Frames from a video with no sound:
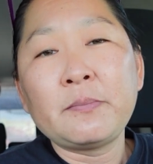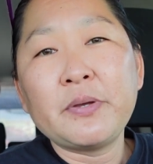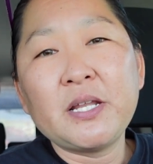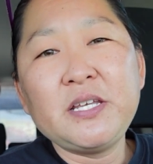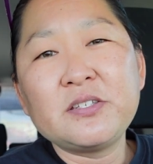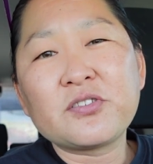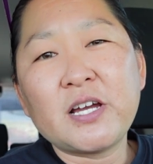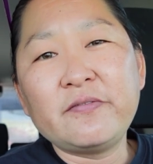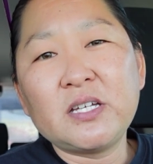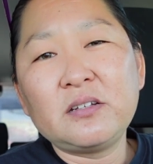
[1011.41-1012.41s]
Penny's
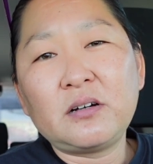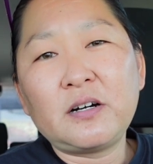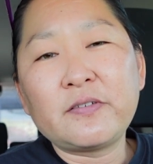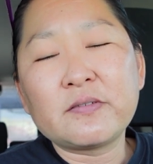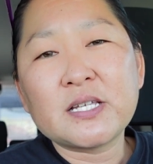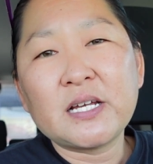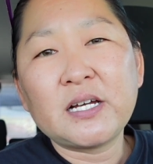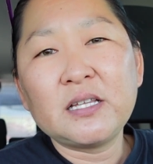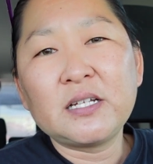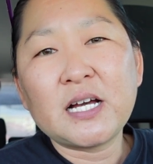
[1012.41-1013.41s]
Drive-In off of Sand
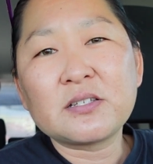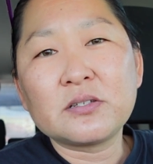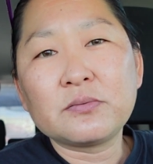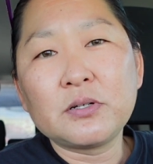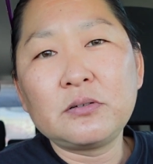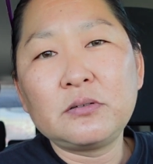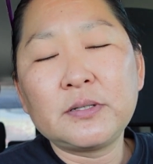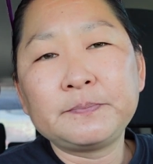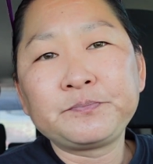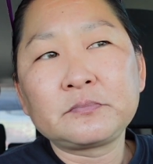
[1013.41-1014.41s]
Island Access Road,
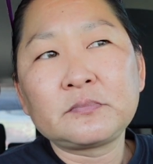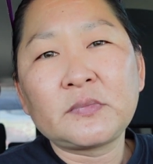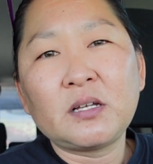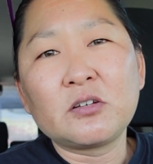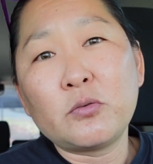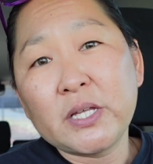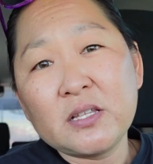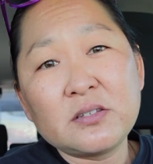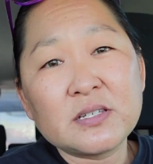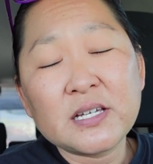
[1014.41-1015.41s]
going
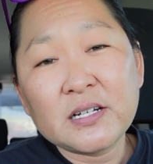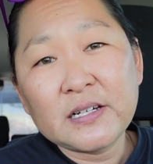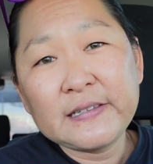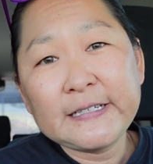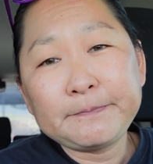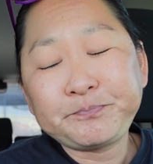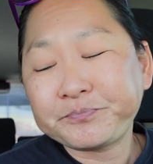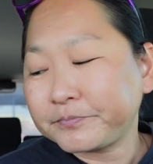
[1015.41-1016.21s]
into Sand Island.